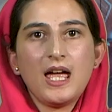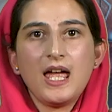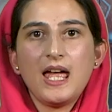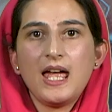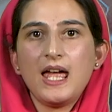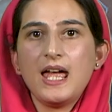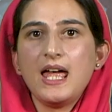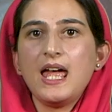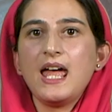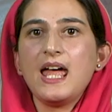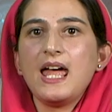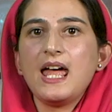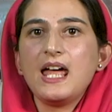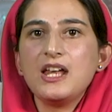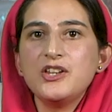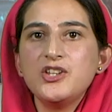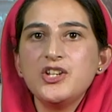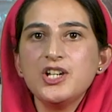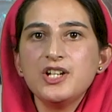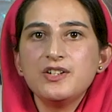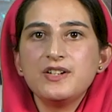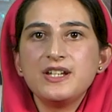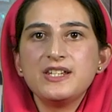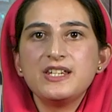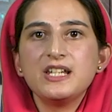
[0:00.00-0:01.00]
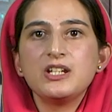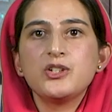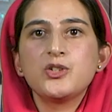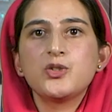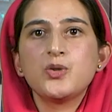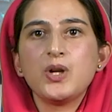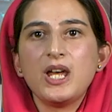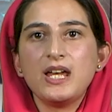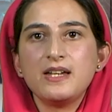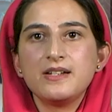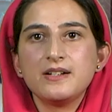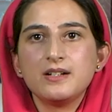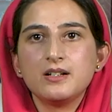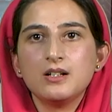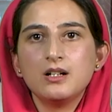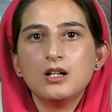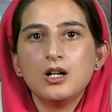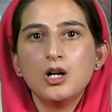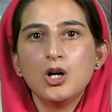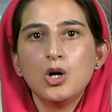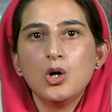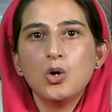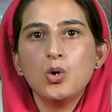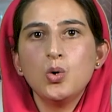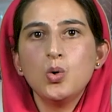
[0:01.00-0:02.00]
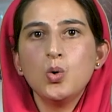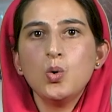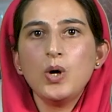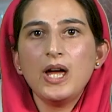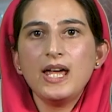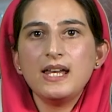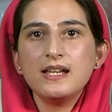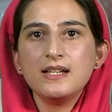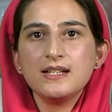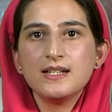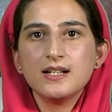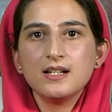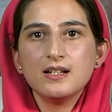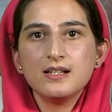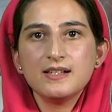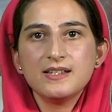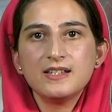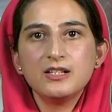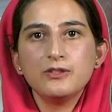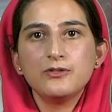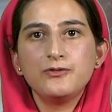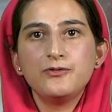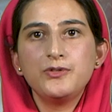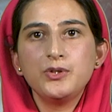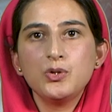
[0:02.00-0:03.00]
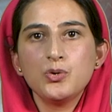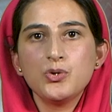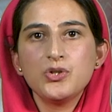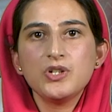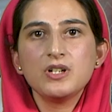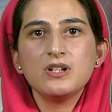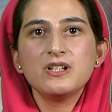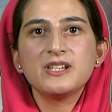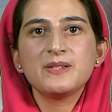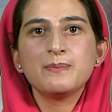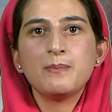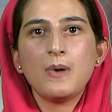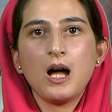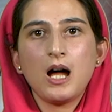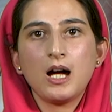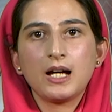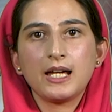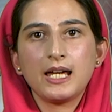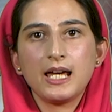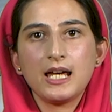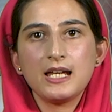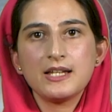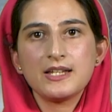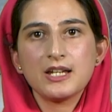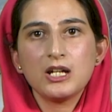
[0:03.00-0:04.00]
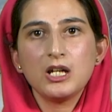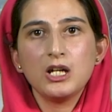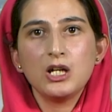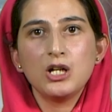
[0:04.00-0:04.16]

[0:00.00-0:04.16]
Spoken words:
A hedger is a trader who enters the futures market